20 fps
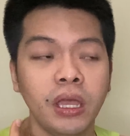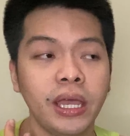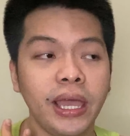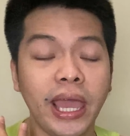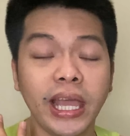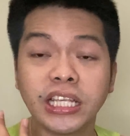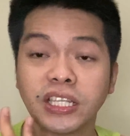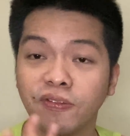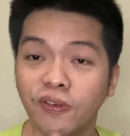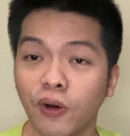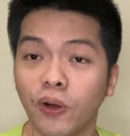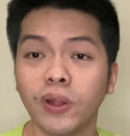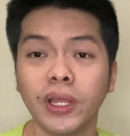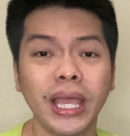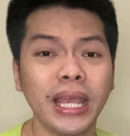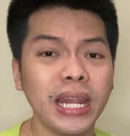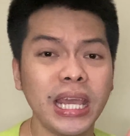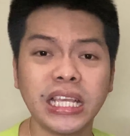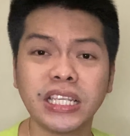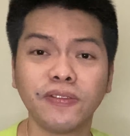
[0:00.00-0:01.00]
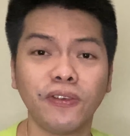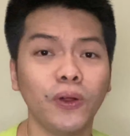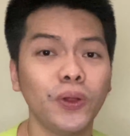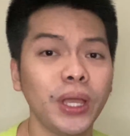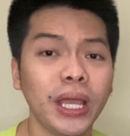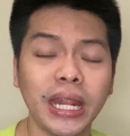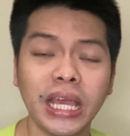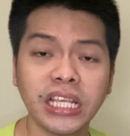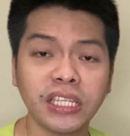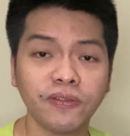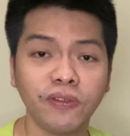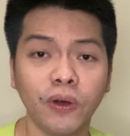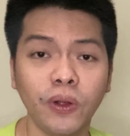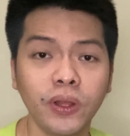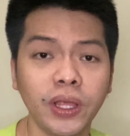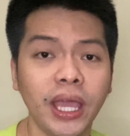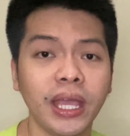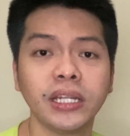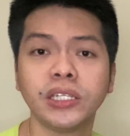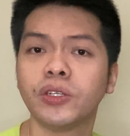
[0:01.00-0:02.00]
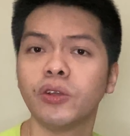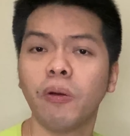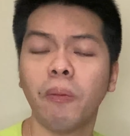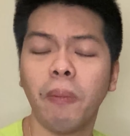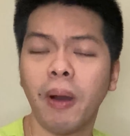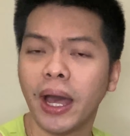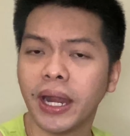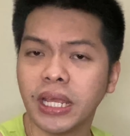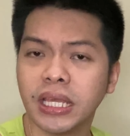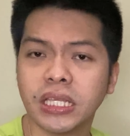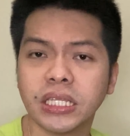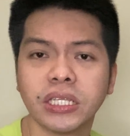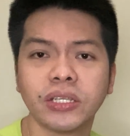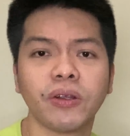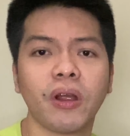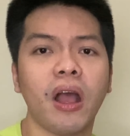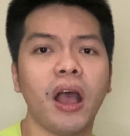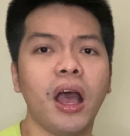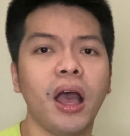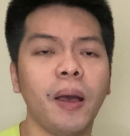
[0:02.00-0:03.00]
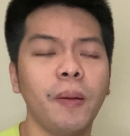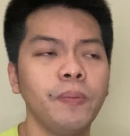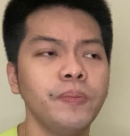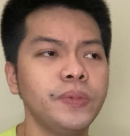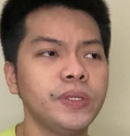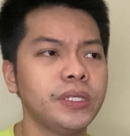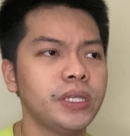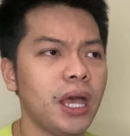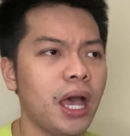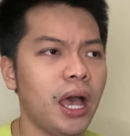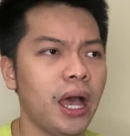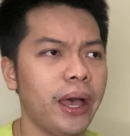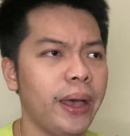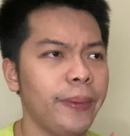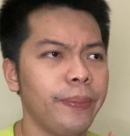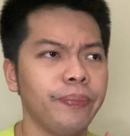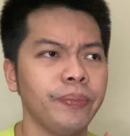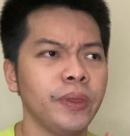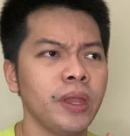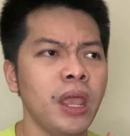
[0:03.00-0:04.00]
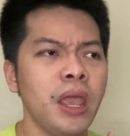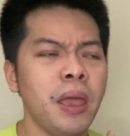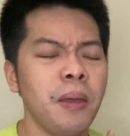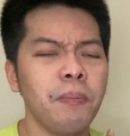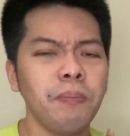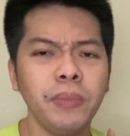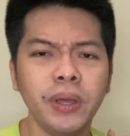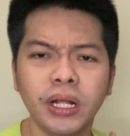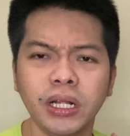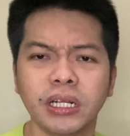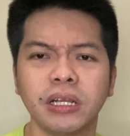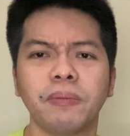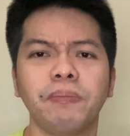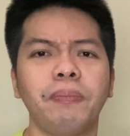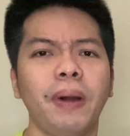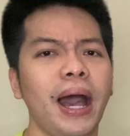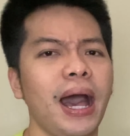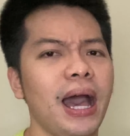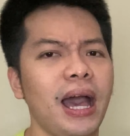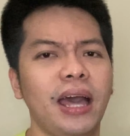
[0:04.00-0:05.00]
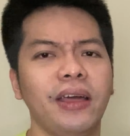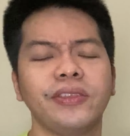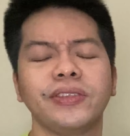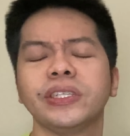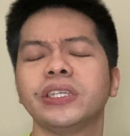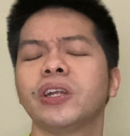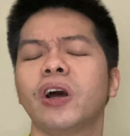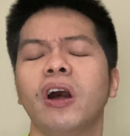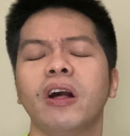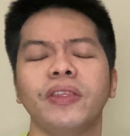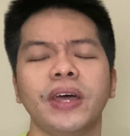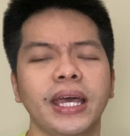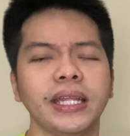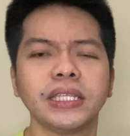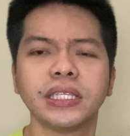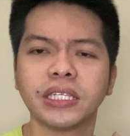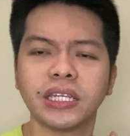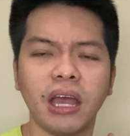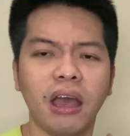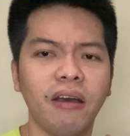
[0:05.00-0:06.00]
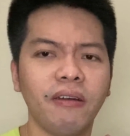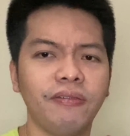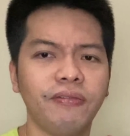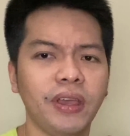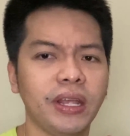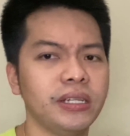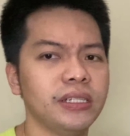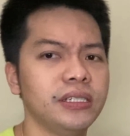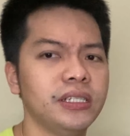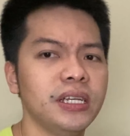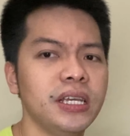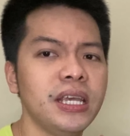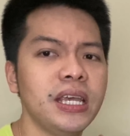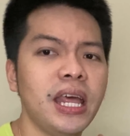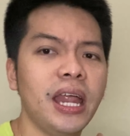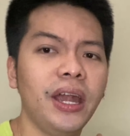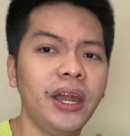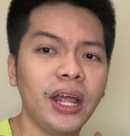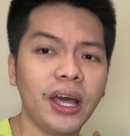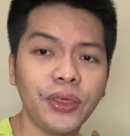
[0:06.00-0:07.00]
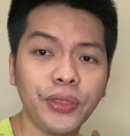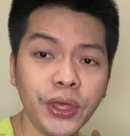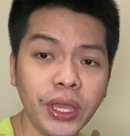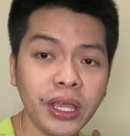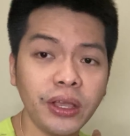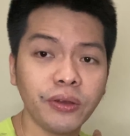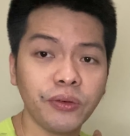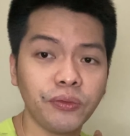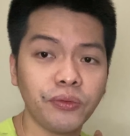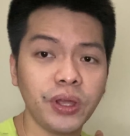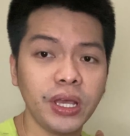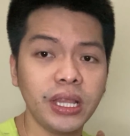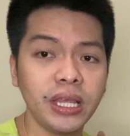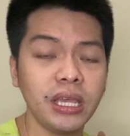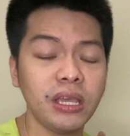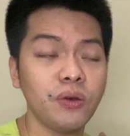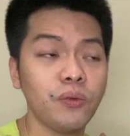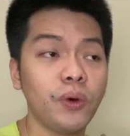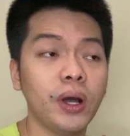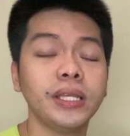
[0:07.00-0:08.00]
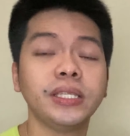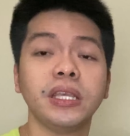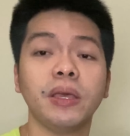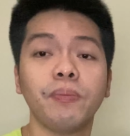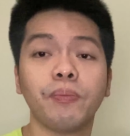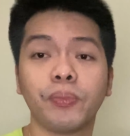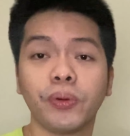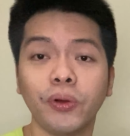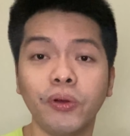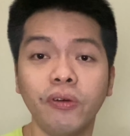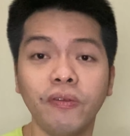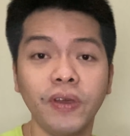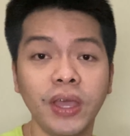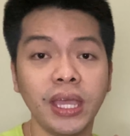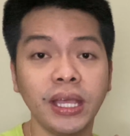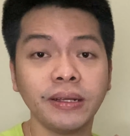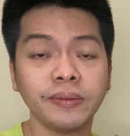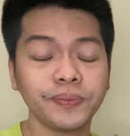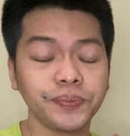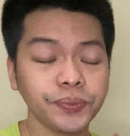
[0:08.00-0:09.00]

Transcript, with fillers: exfoliate, exfoliate, exfoliate, do body scrubs, um, milk baths and all that stuff. And nothing really was improving